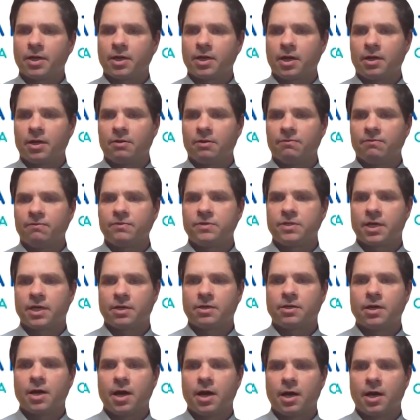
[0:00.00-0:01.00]
kind of
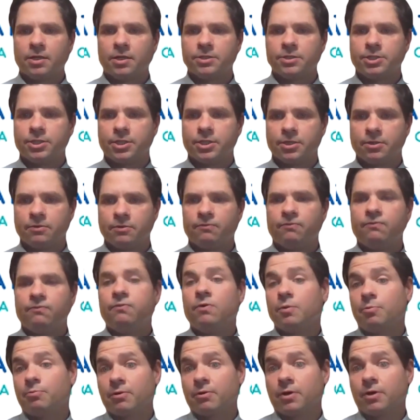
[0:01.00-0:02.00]
technology
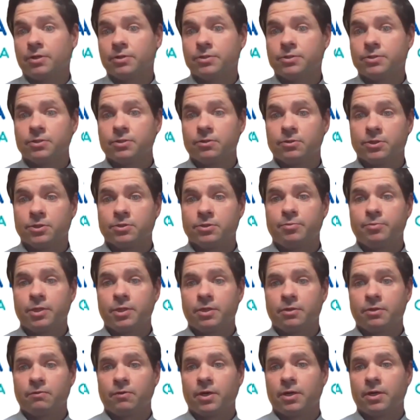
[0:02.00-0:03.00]
footprint so to
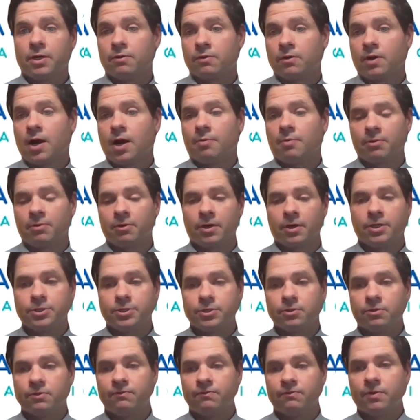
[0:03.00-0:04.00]
speak right or
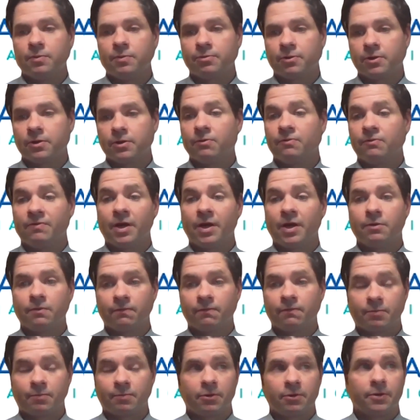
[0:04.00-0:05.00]
operational footprint or vendor
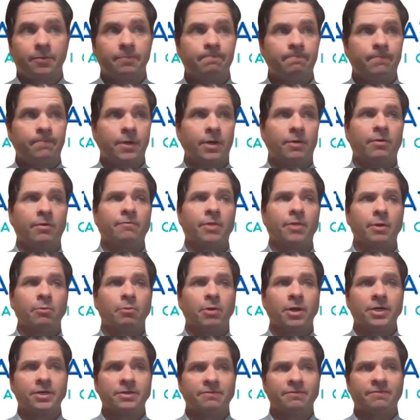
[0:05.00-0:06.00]
footprint however they
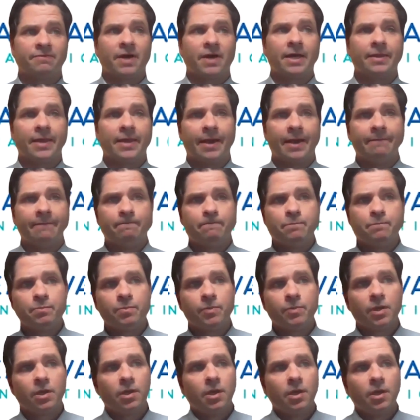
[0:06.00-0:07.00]
wanted to define that
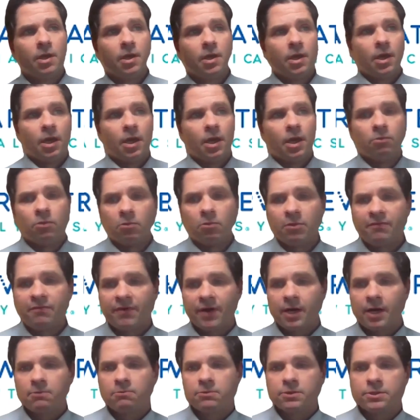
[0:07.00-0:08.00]
and what we
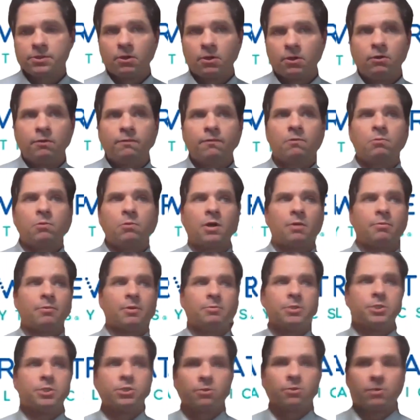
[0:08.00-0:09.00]
found was the
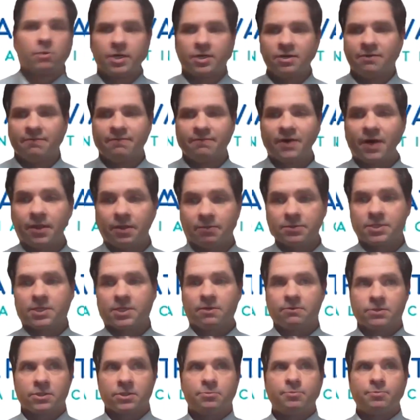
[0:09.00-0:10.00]
overwhelming majority define
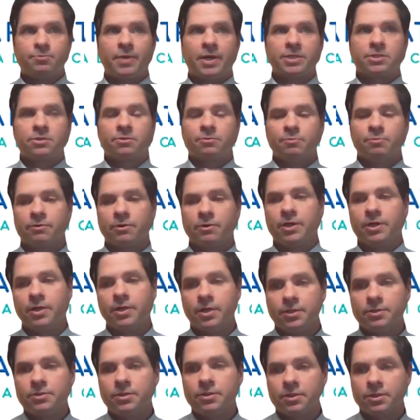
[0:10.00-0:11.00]
themselves as best of
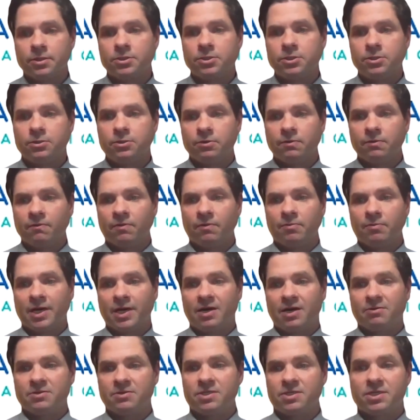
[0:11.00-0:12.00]
breed to the tune of
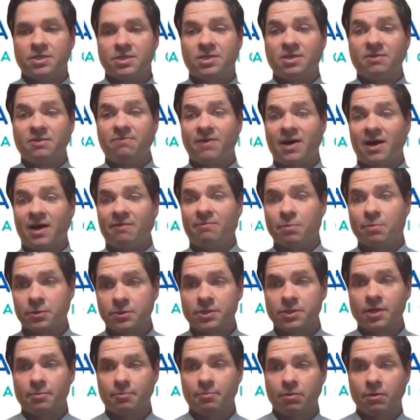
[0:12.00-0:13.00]
about
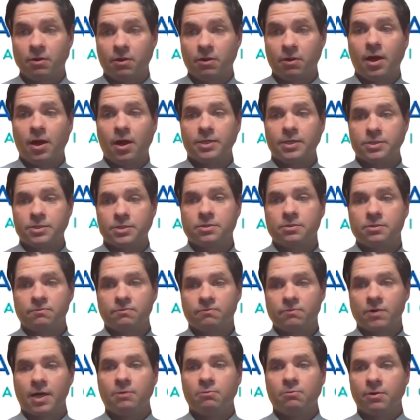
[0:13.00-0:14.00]
65% plus
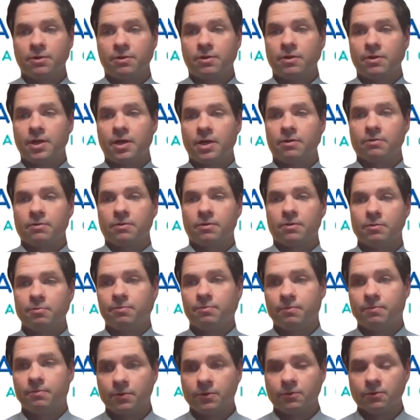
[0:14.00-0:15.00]
right within that the
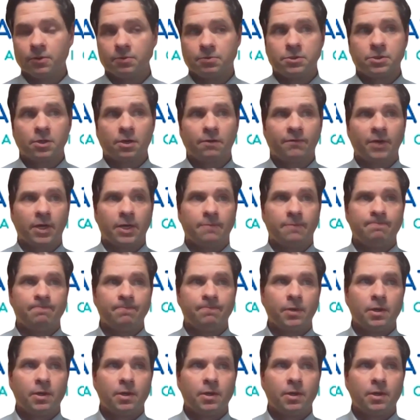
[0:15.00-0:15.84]
group surveyed